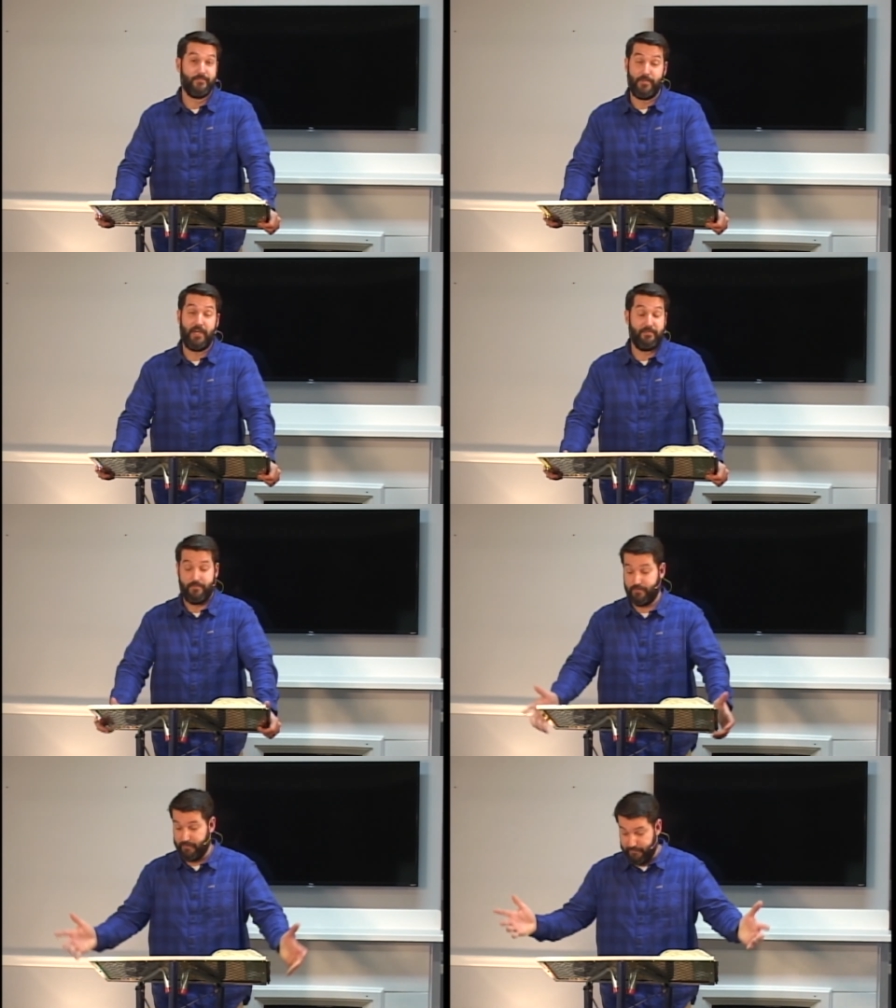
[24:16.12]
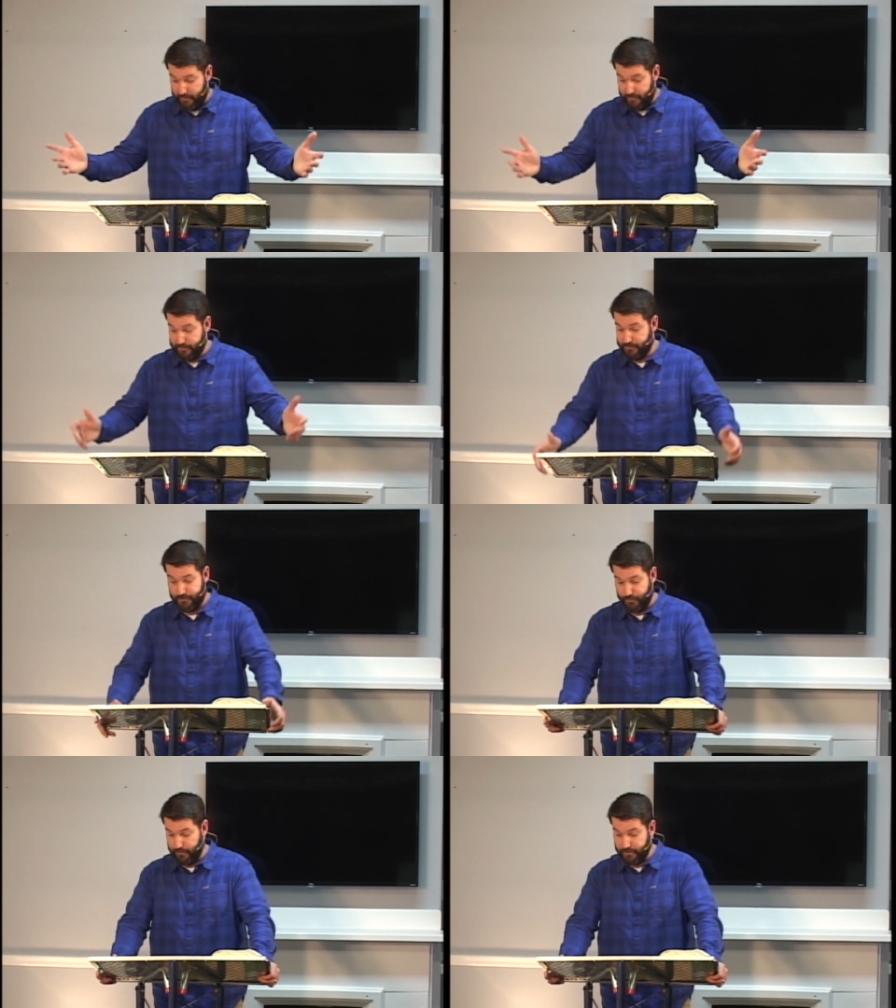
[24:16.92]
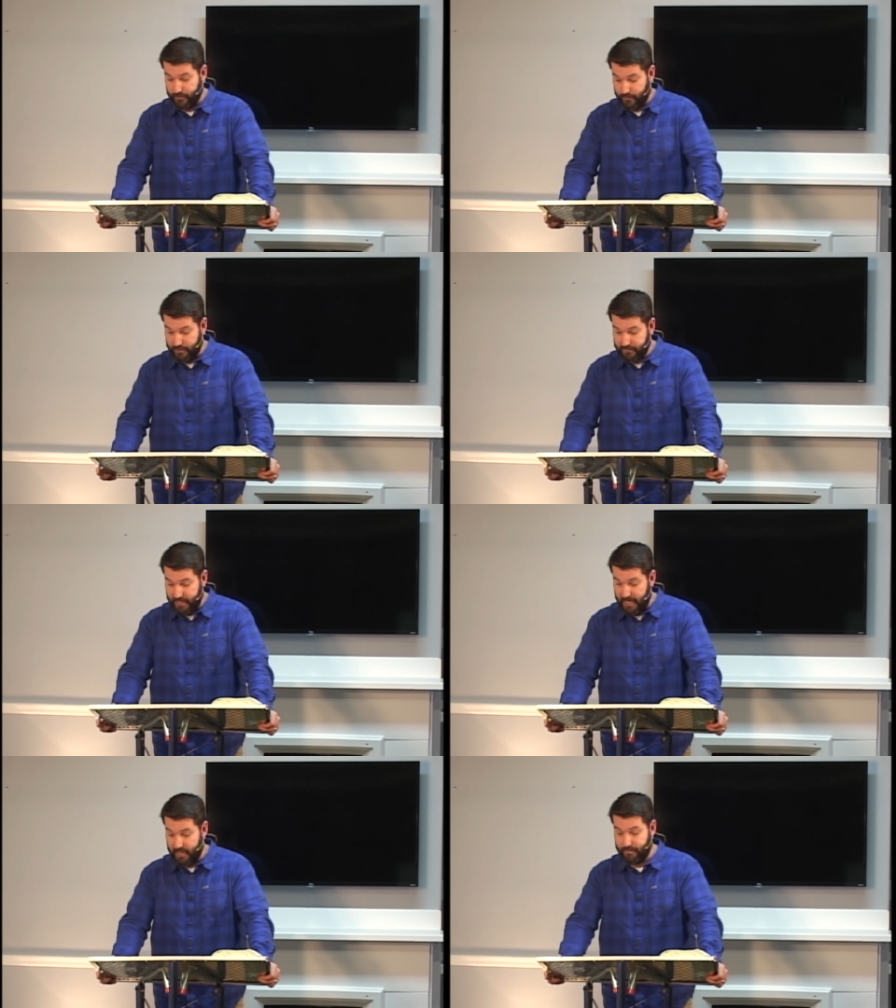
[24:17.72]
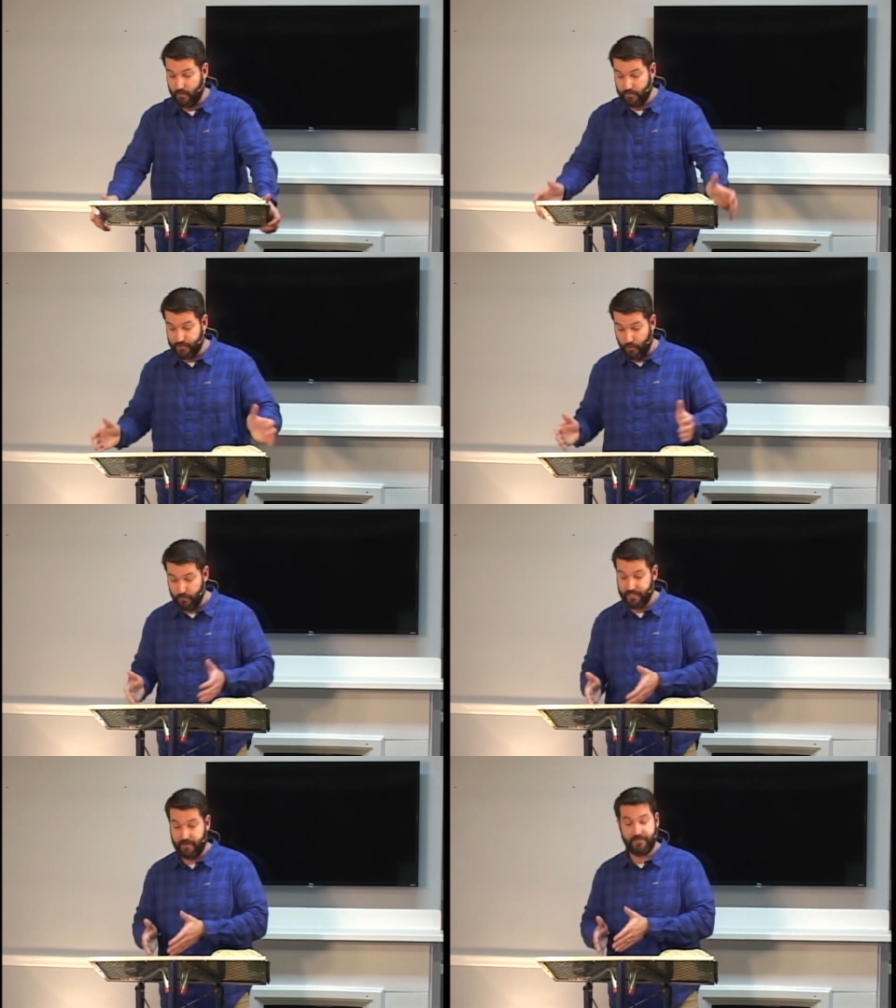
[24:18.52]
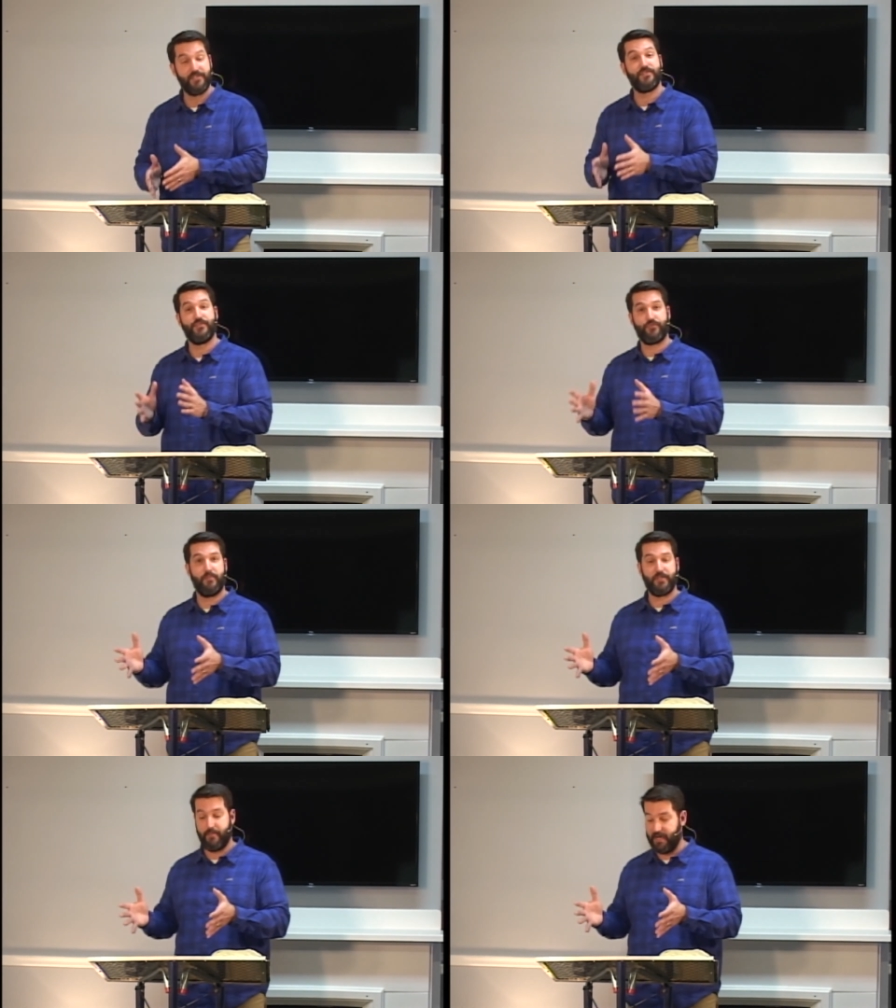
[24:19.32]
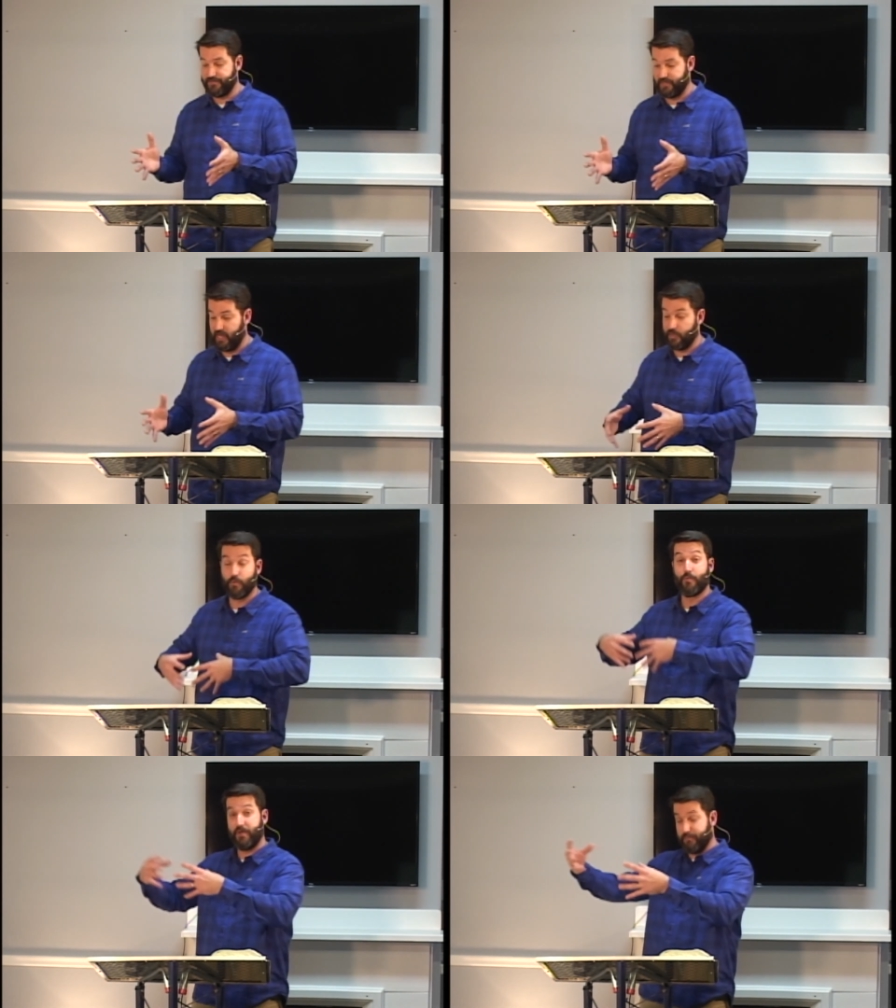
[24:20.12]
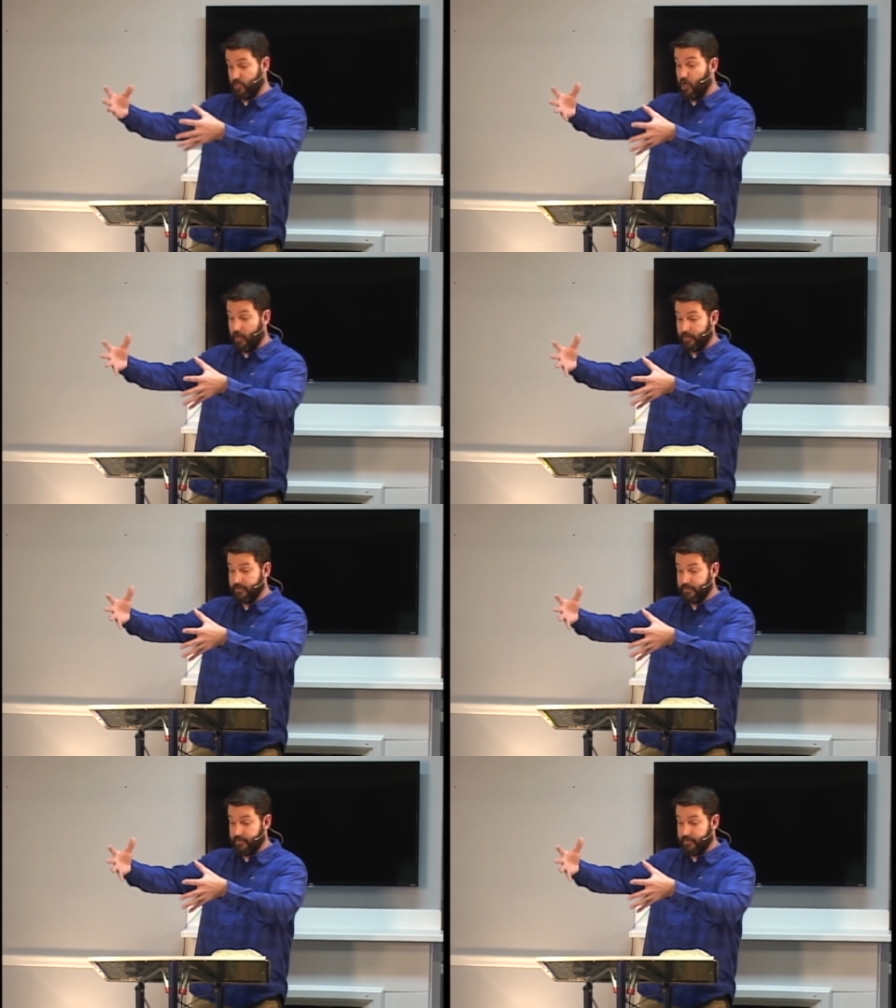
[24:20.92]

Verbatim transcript: we have, we've fallen short of the glory of God. But we're told here in this description of Mount Zion, where we belong,